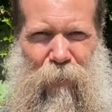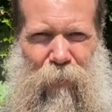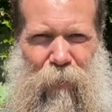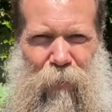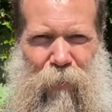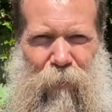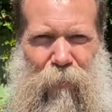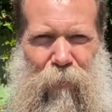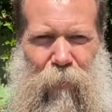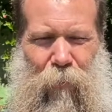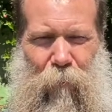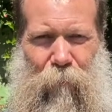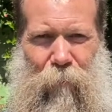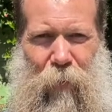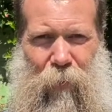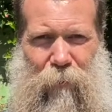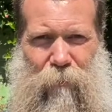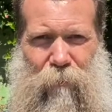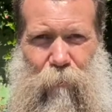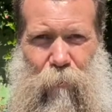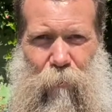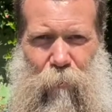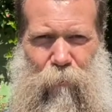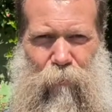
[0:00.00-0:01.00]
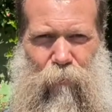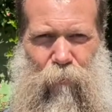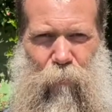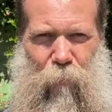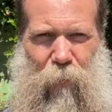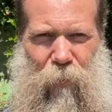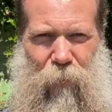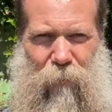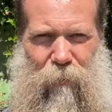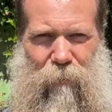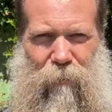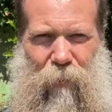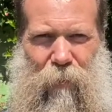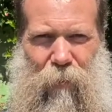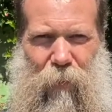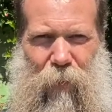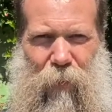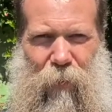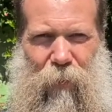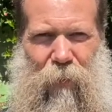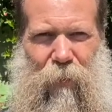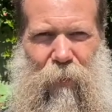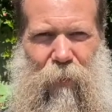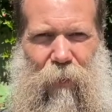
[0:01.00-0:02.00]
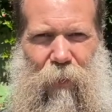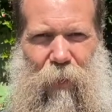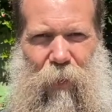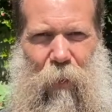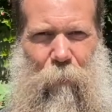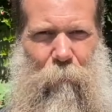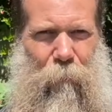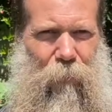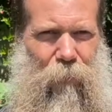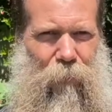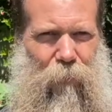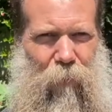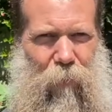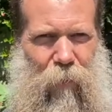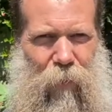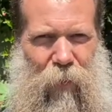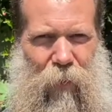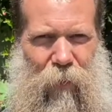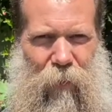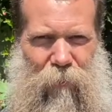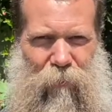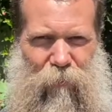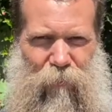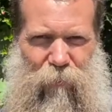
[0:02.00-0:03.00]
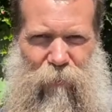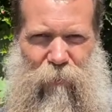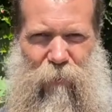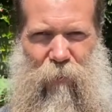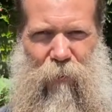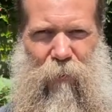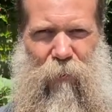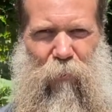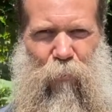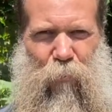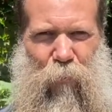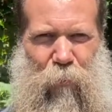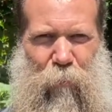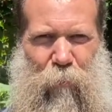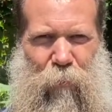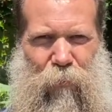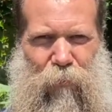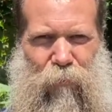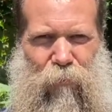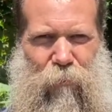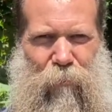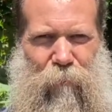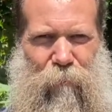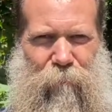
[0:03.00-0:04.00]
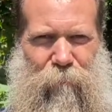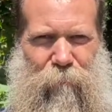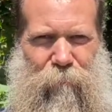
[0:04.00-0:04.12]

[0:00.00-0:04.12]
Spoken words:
you know, that's our direct sunlight. I'm gonna go ahead and just take a quick picture.